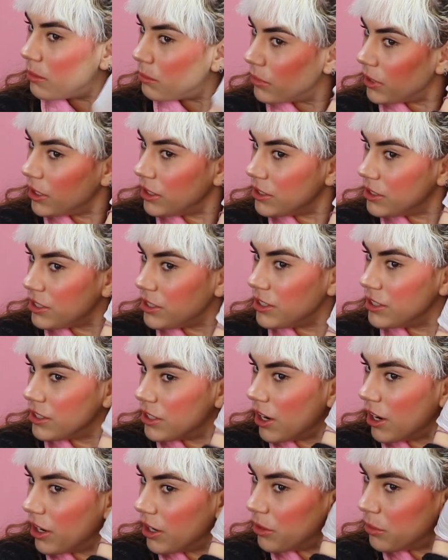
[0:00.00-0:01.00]
I'm going to
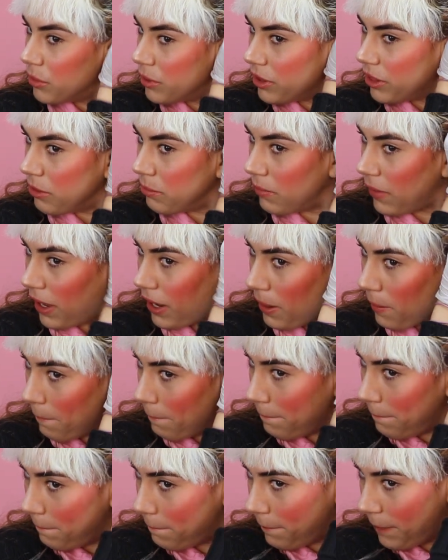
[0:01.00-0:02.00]
start with my
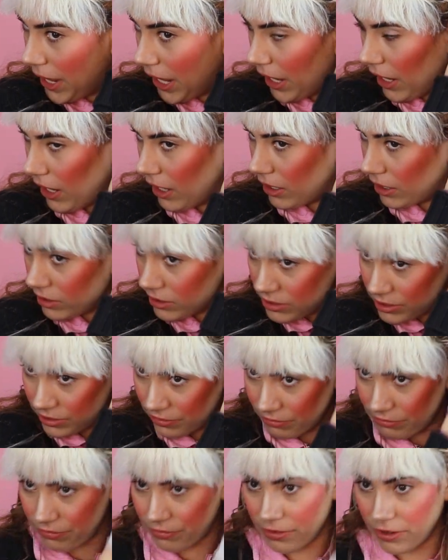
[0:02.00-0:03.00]
bangs
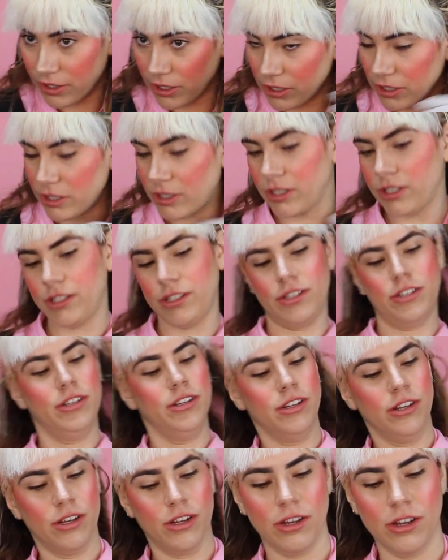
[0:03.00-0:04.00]
first.